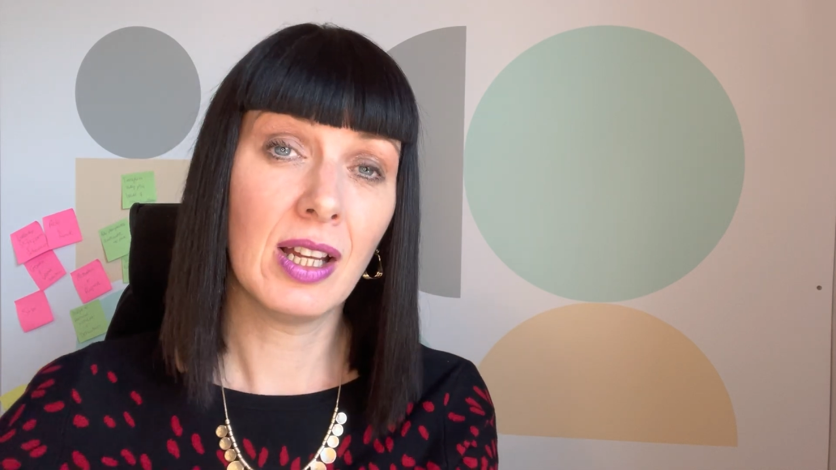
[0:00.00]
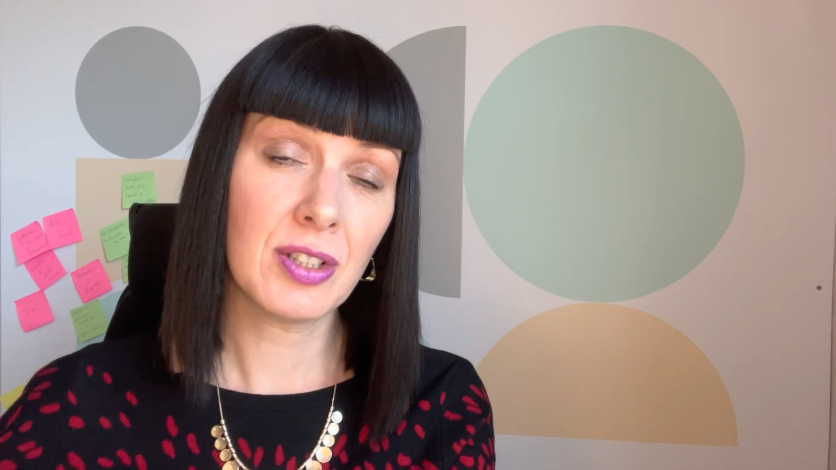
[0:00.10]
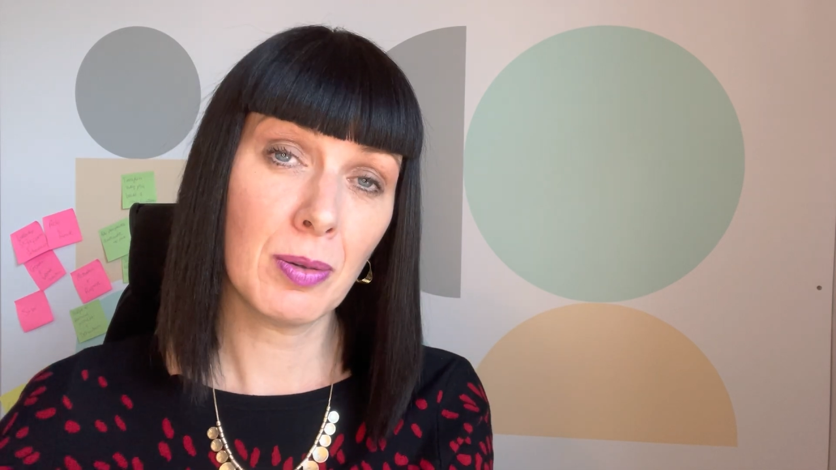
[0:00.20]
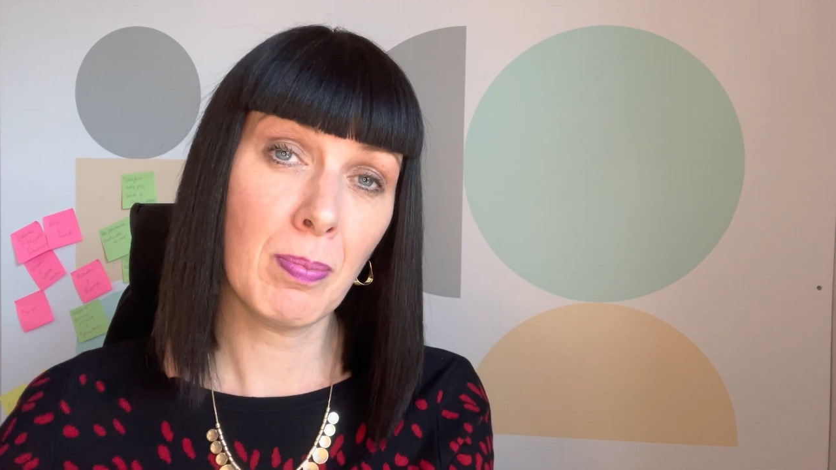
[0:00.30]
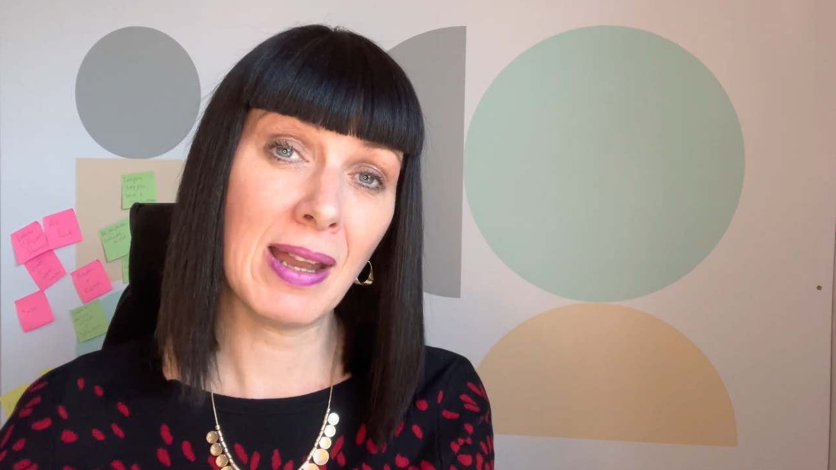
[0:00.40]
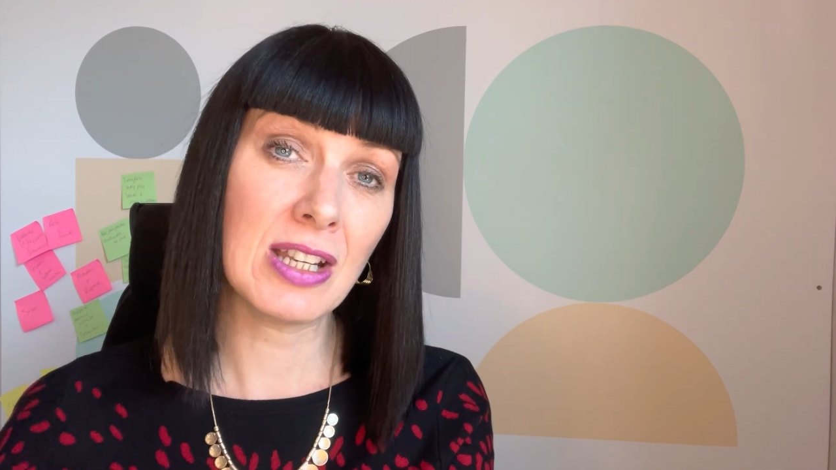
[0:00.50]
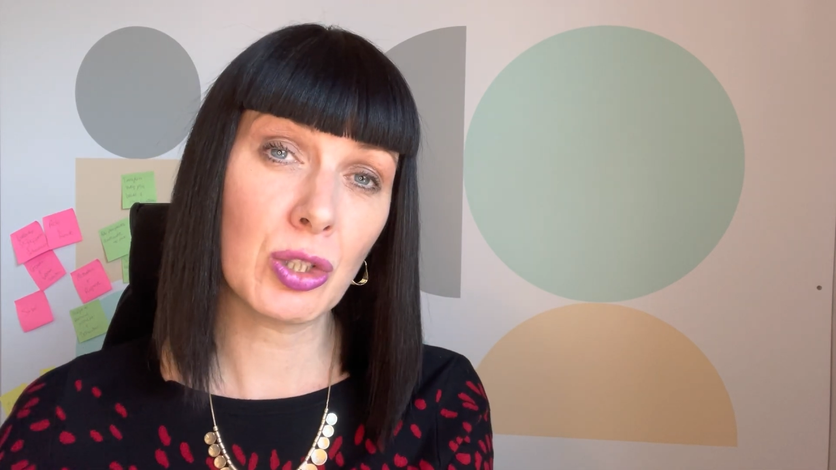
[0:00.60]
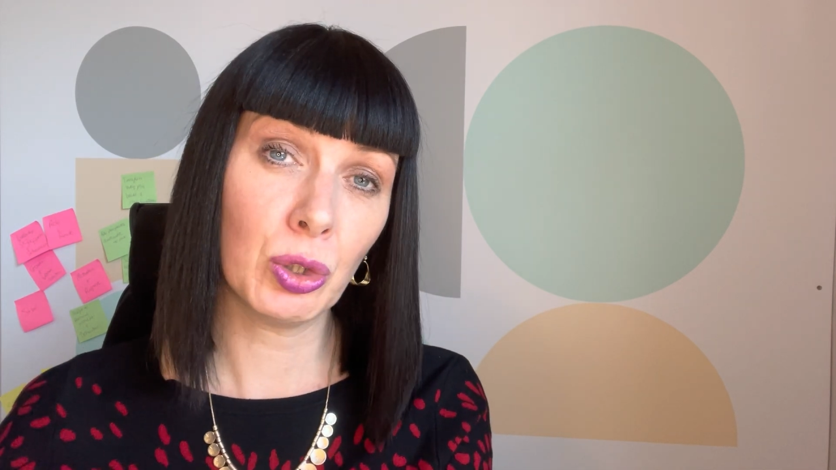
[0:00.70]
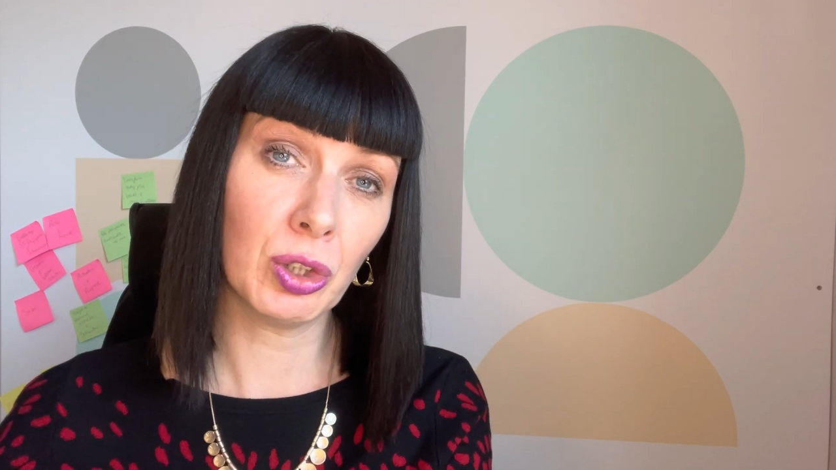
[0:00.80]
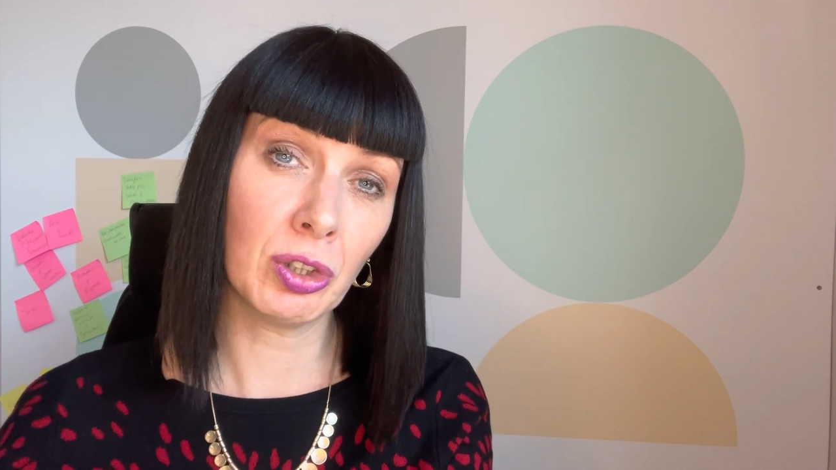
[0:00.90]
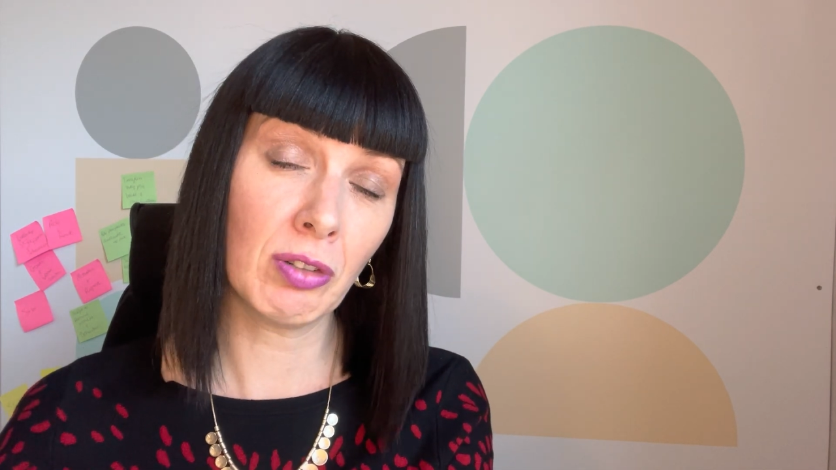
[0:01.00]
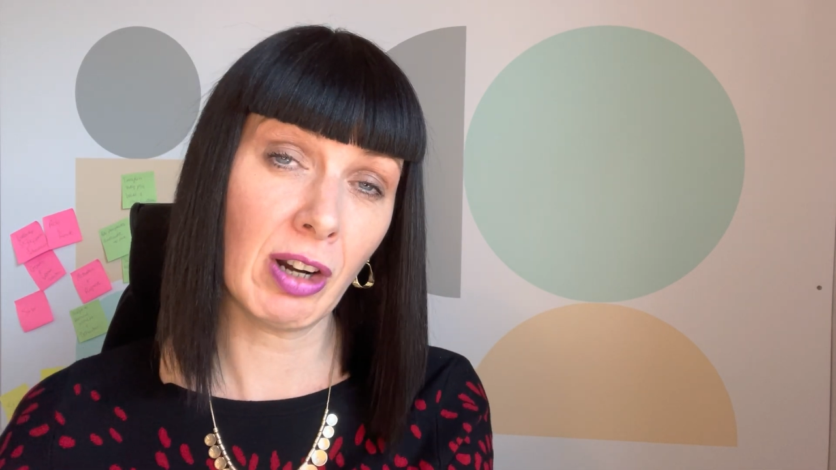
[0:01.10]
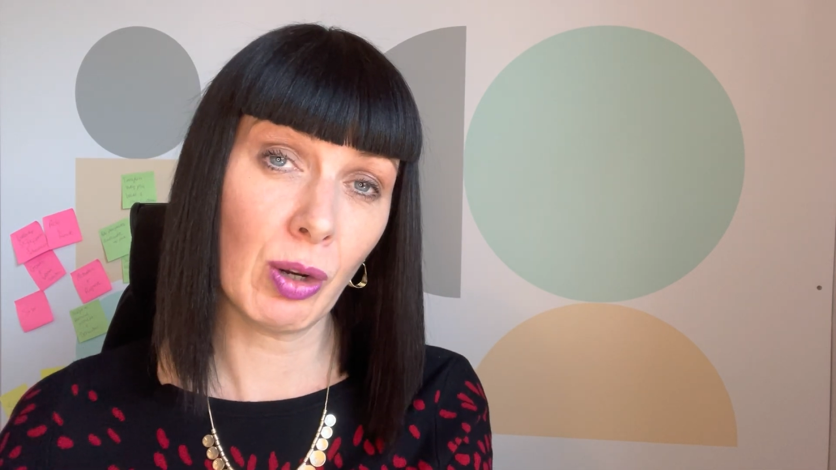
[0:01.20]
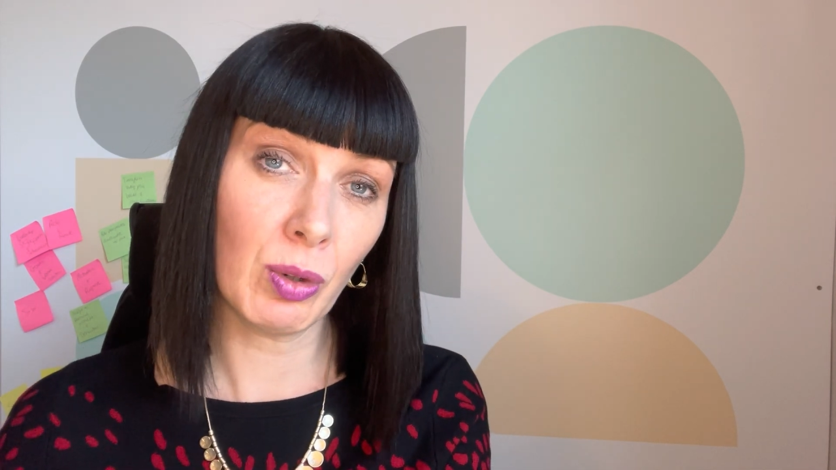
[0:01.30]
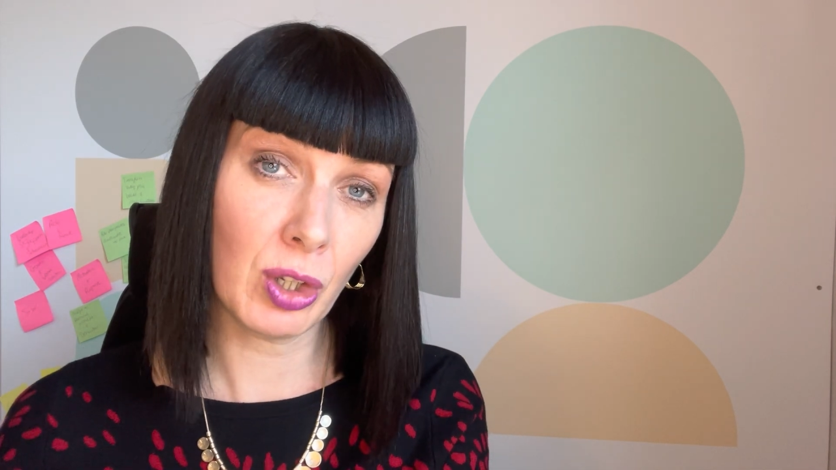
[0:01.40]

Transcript: to mentor and grow